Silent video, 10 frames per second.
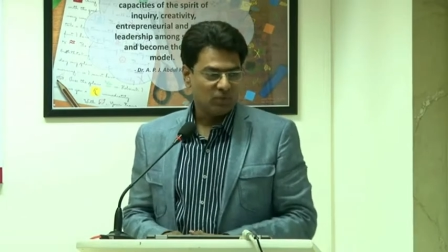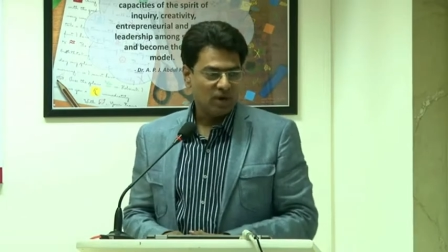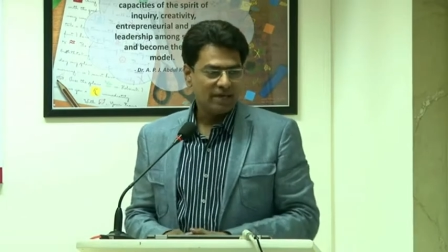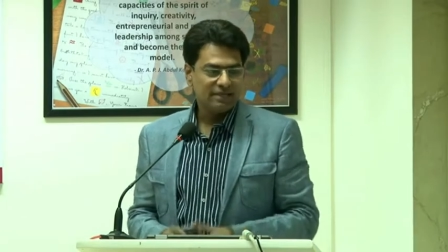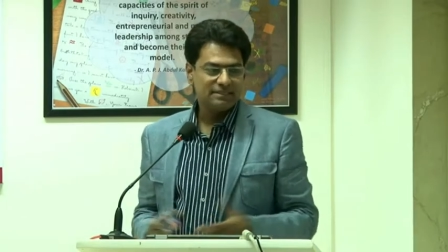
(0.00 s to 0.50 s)

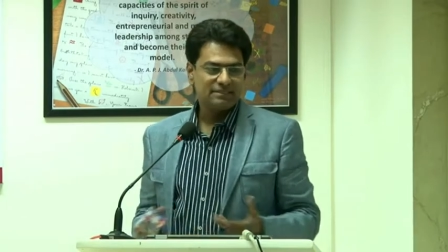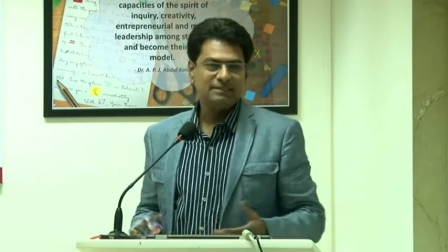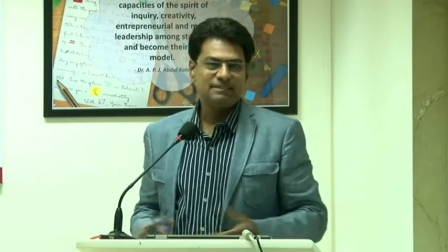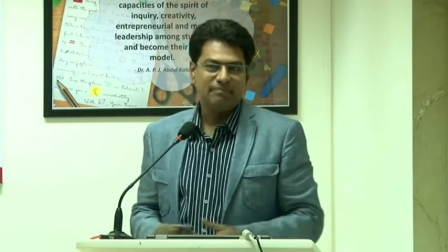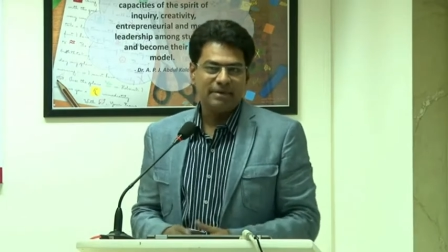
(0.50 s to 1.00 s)
Why is
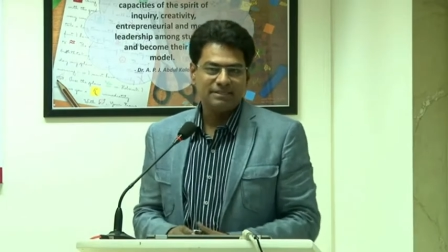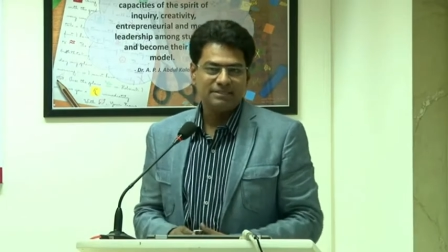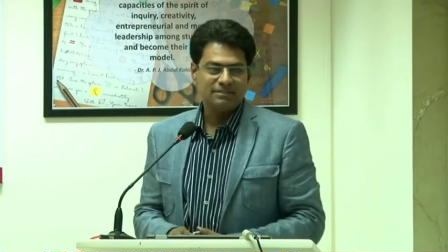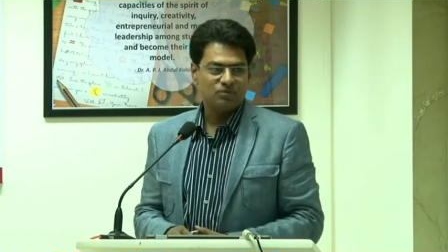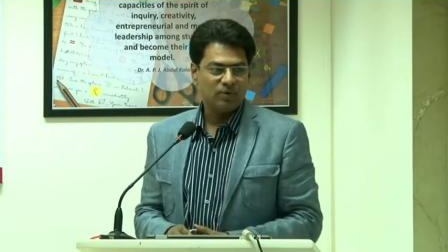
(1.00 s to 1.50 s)
this
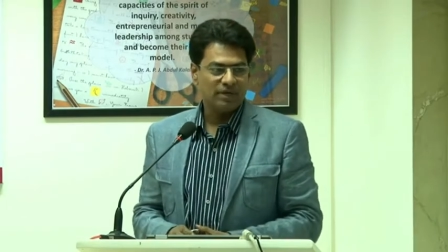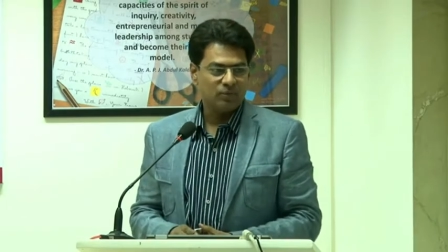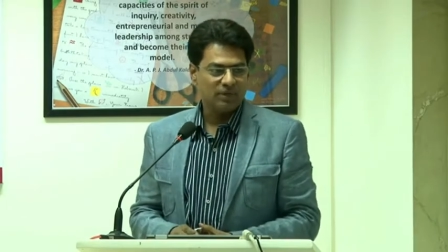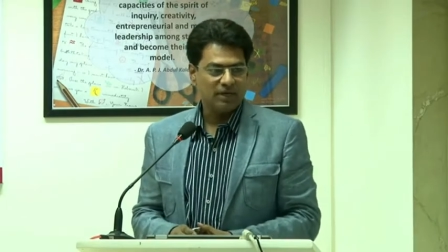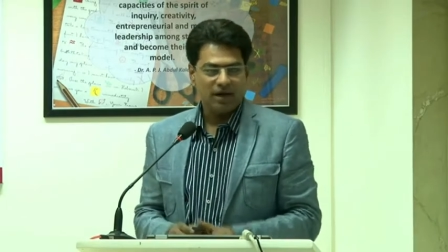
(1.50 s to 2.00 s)
mess where
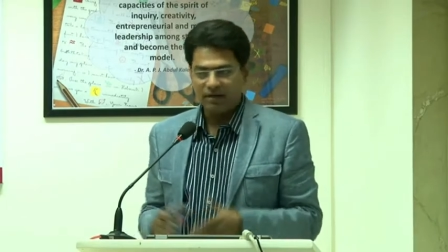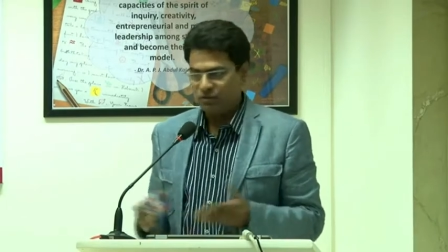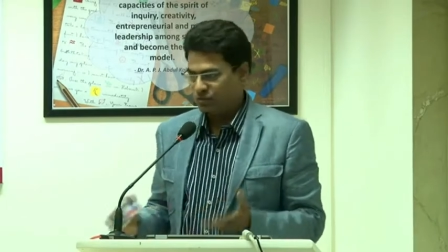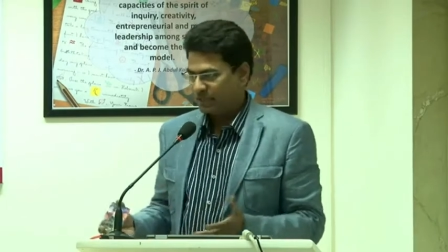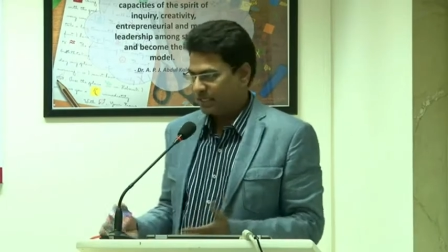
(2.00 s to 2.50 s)
we are
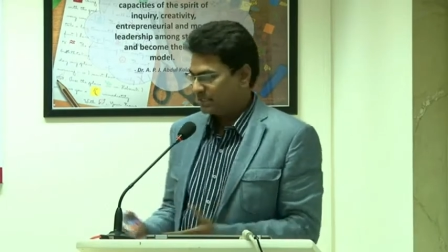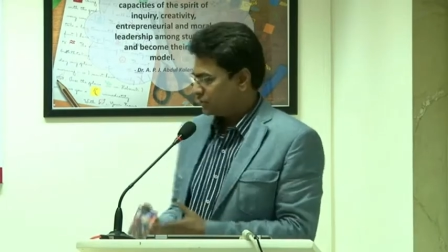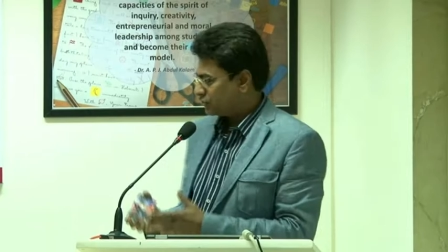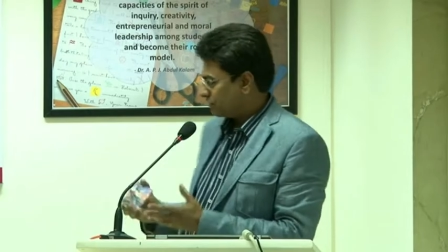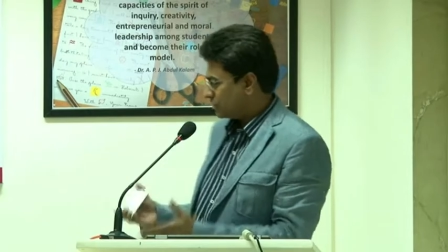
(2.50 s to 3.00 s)
today in
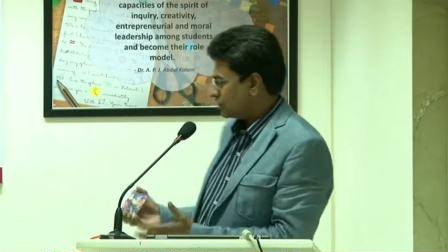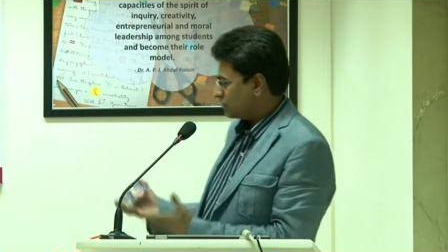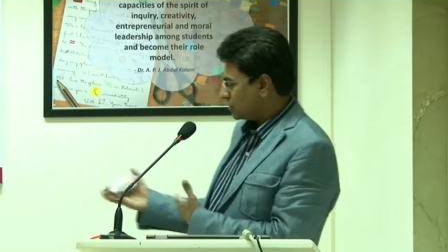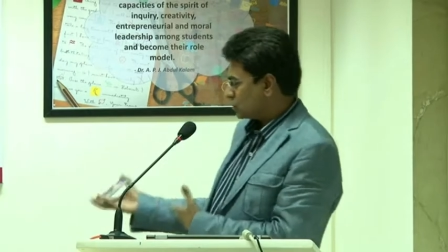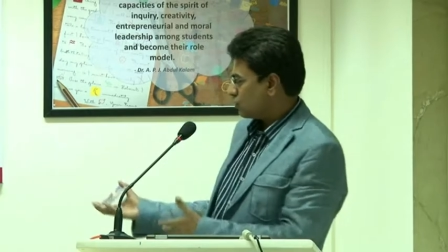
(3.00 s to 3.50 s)
this region,
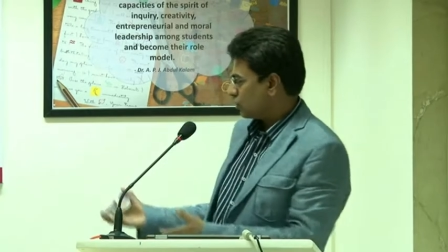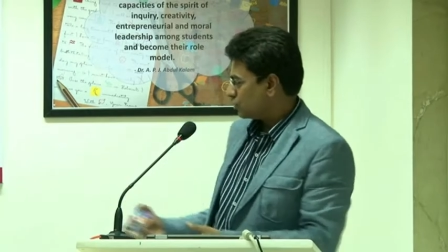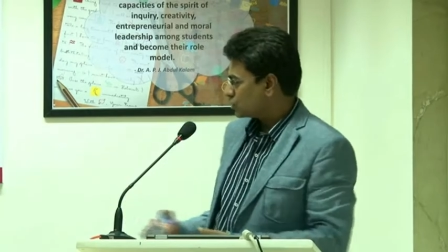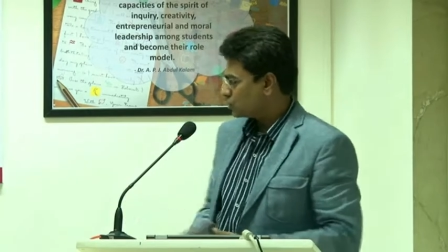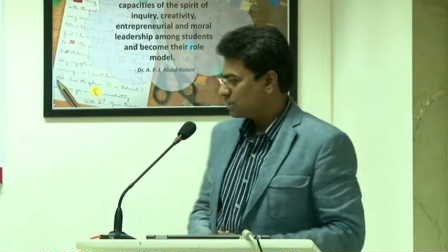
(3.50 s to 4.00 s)
which is so
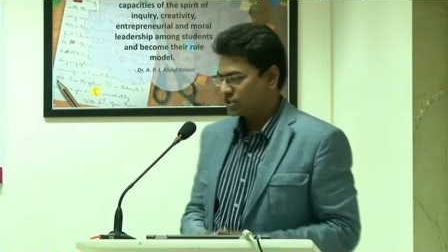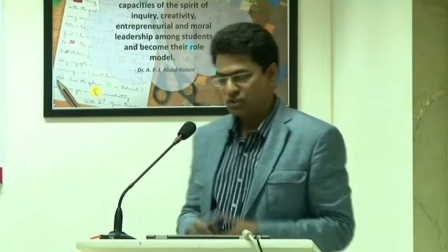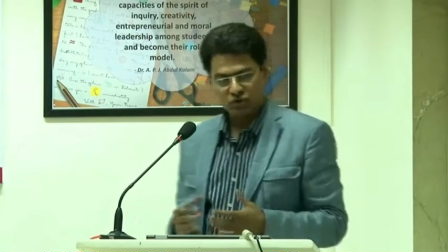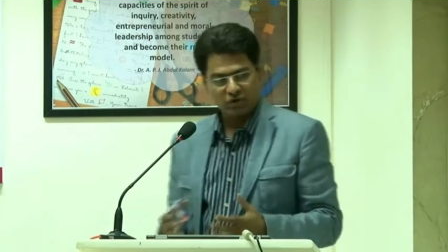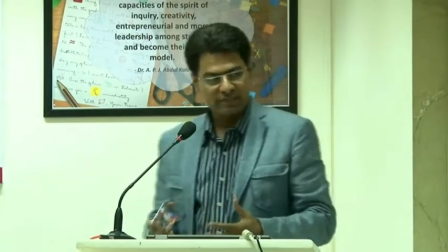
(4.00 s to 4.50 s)
close to us
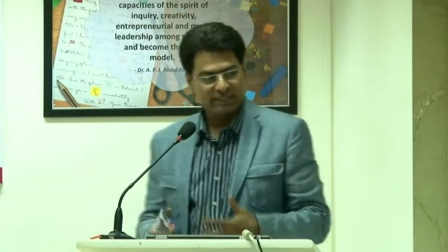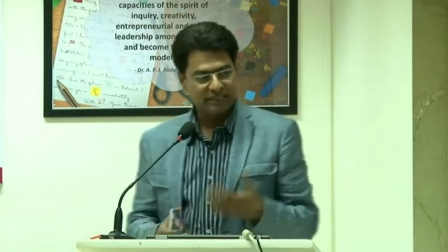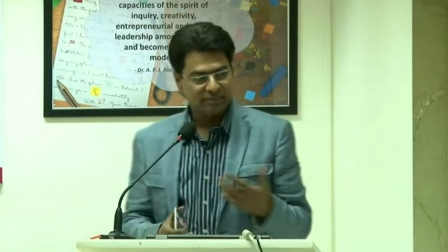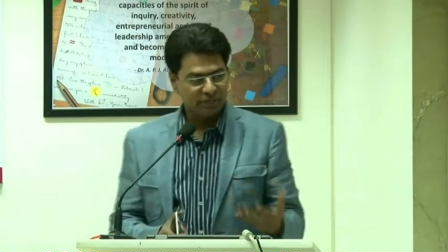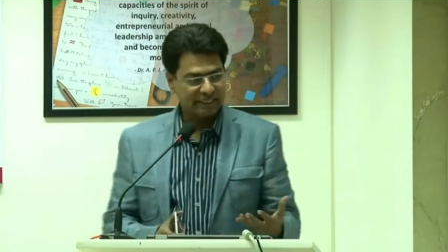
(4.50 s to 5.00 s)

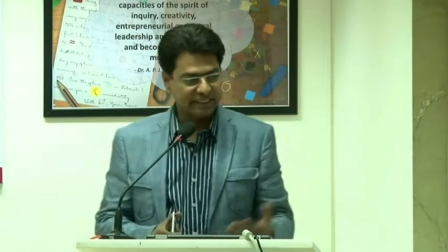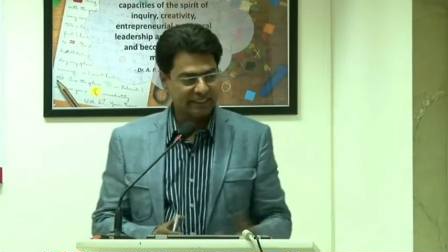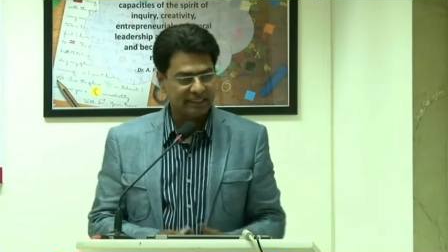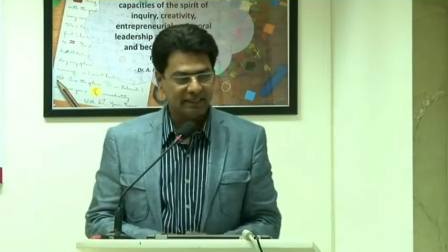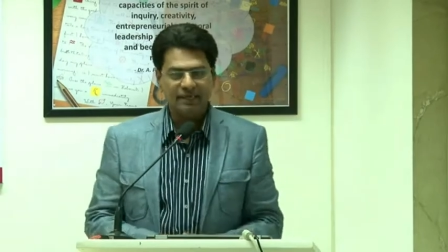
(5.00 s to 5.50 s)
historically,
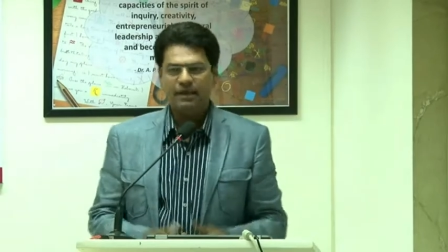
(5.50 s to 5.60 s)
politically,